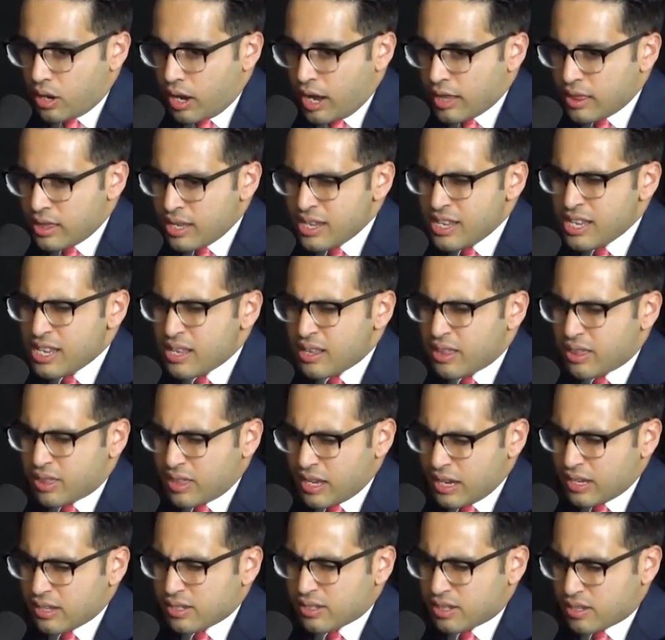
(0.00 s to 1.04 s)
I think he
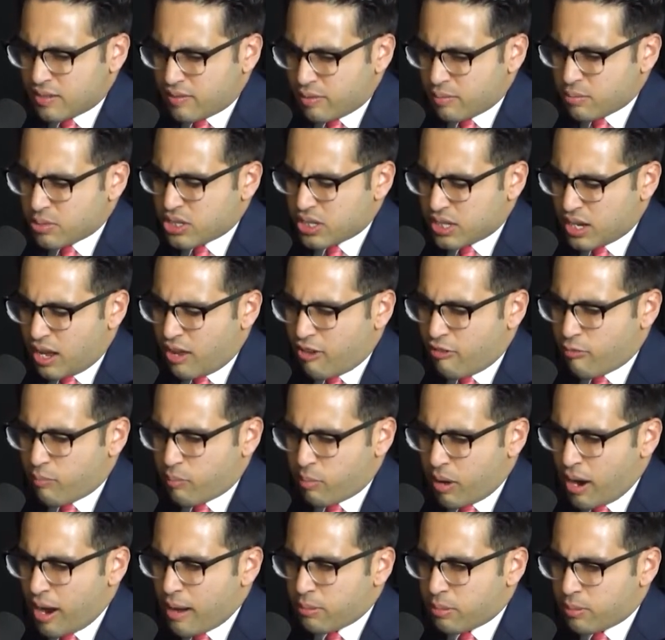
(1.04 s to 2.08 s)
thinks of himself
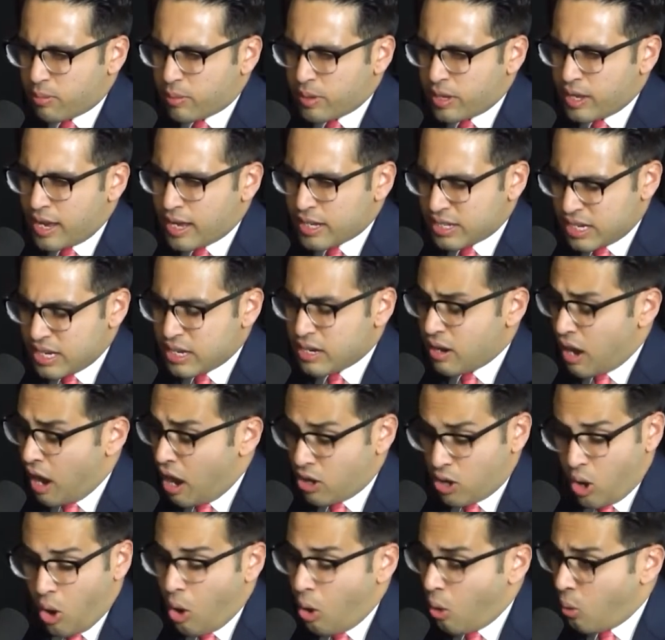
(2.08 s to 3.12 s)
probably, as he
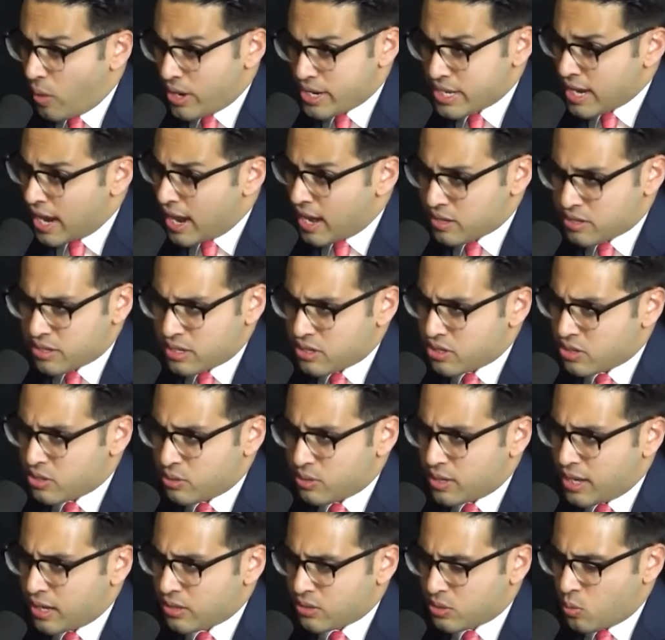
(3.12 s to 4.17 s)
always has since
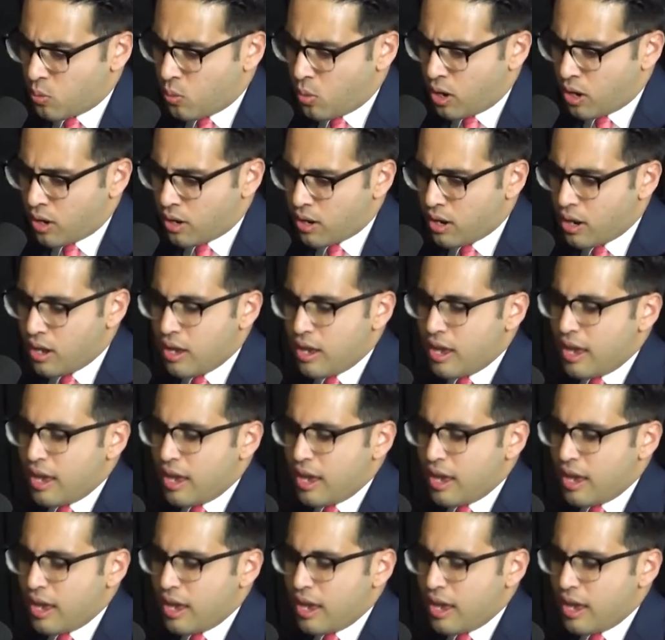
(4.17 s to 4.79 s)
2001,